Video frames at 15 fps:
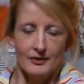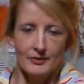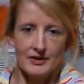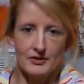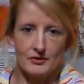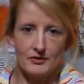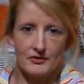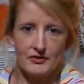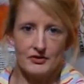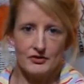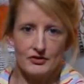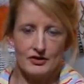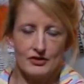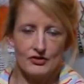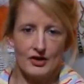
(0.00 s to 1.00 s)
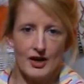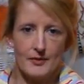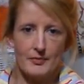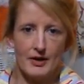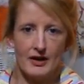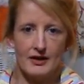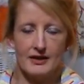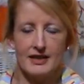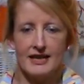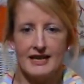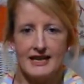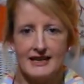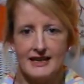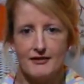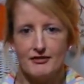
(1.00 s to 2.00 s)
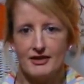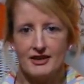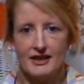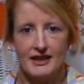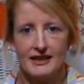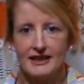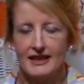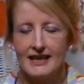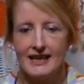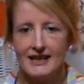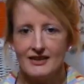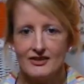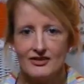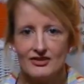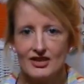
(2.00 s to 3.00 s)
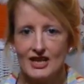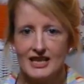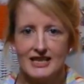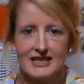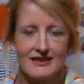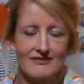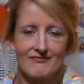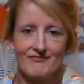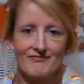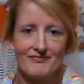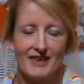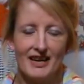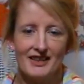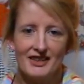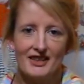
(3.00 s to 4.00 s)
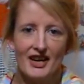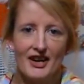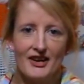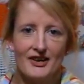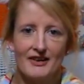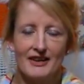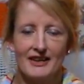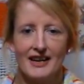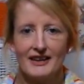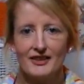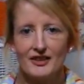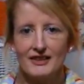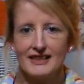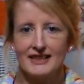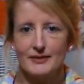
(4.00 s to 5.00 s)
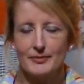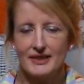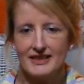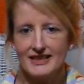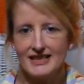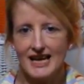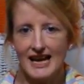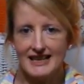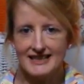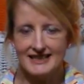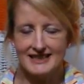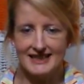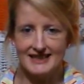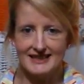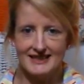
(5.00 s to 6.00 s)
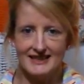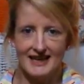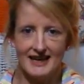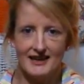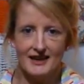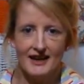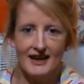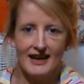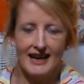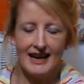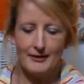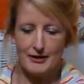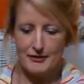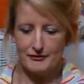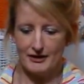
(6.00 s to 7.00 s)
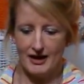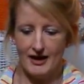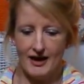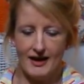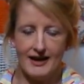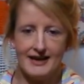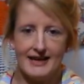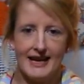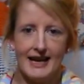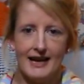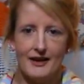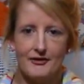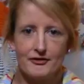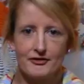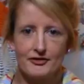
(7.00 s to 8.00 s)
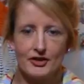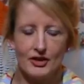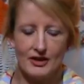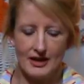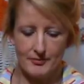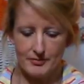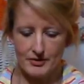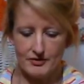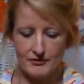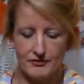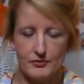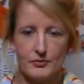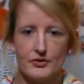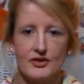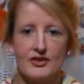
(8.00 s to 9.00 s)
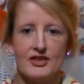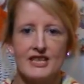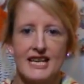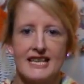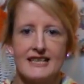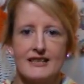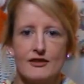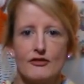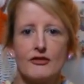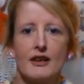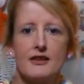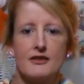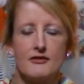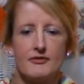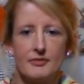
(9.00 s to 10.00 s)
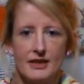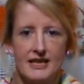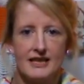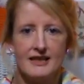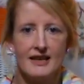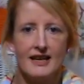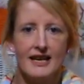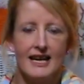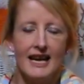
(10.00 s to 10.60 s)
we sort of stood the tripod and everything, it just, I don't know, I got a little bit disheartened yesterday. However, I have got a beautiful wooden chest in front of me,